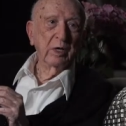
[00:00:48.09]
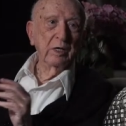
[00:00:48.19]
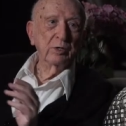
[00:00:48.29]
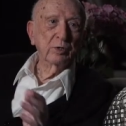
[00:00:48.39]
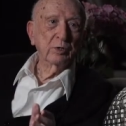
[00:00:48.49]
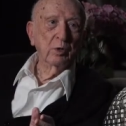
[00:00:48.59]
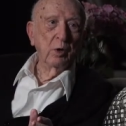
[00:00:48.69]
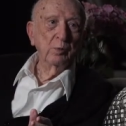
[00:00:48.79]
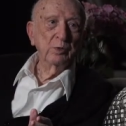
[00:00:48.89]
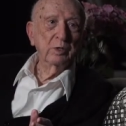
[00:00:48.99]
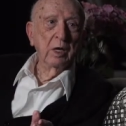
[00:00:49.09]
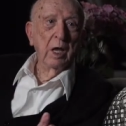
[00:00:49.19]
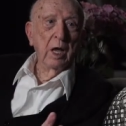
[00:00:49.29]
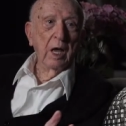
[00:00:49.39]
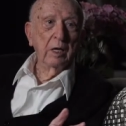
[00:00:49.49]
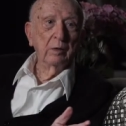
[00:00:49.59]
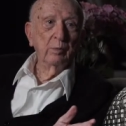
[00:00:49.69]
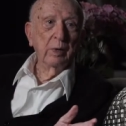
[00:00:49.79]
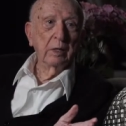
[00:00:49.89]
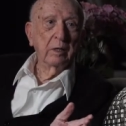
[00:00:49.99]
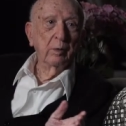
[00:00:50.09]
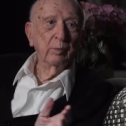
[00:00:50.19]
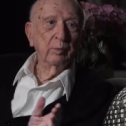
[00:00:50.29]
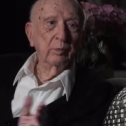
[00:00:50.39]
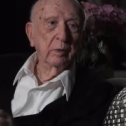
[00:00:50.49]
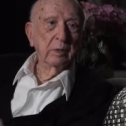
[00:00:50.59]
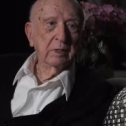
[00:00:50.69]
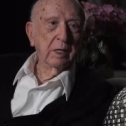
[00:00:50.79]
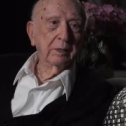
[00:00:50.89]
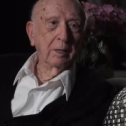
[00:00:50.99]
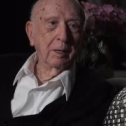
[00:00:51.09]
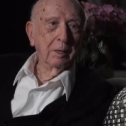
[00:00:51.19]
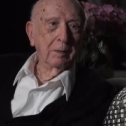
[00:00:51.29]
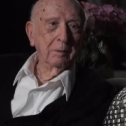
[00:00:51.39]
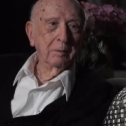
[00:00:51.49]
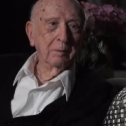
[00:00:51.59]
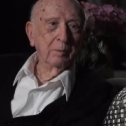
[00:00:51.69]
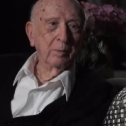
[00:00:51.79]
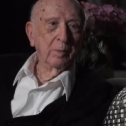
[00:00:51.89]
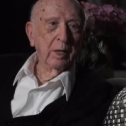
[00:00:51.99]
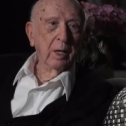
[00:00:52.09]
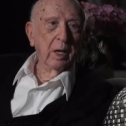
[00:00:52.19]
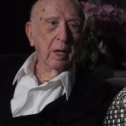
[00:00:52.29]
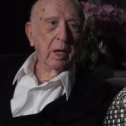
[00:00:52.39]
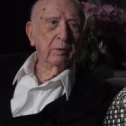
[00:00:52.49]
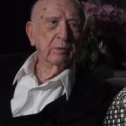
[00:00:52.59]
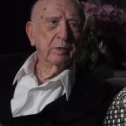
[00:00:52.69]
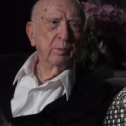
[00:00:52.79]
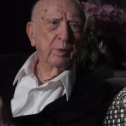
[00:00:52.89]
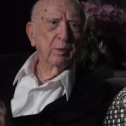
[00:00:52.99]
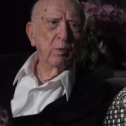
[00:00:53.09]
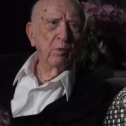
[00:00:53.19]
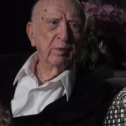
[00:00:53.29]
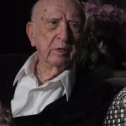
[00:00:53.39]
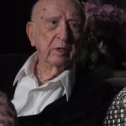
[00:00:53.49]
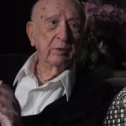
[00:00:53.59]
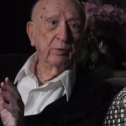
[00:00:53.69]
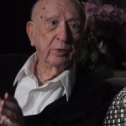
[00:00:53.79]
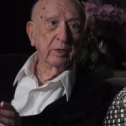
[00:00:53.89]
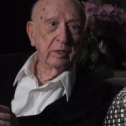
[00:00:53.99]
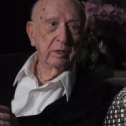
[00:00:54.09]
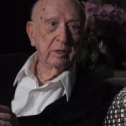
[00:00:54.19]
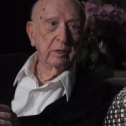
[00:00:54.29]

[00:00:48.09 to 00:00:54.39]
religious homes and make them secular. And it was a big movement in the 30s.